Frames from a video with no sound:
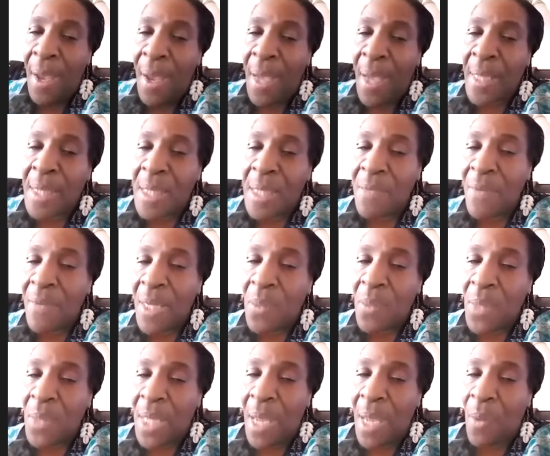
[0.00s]
And even
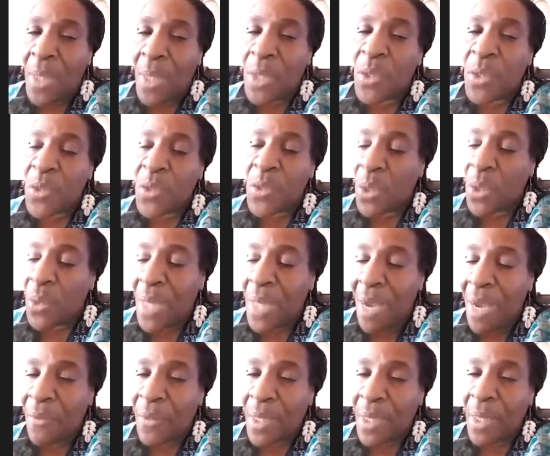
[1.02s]
when I went to South
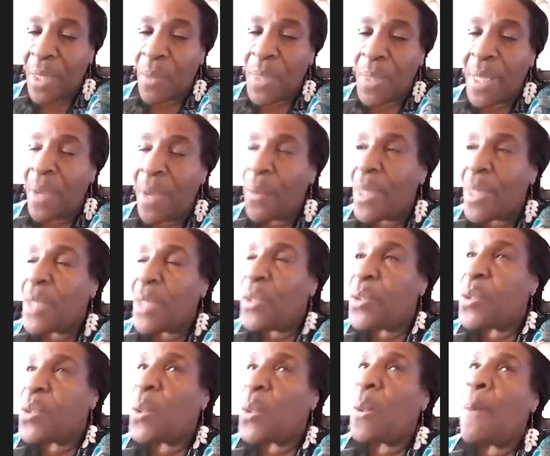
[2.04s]
Africa, when I went
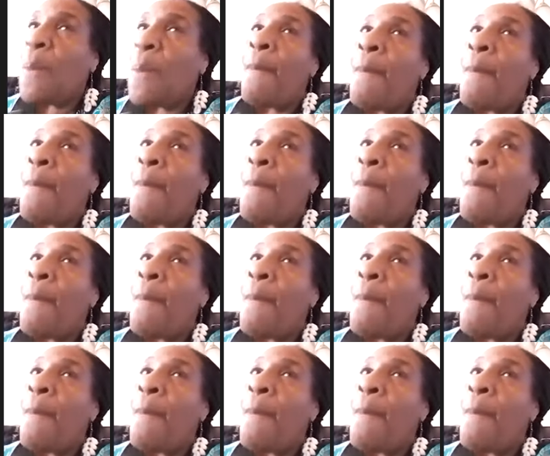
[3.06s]
to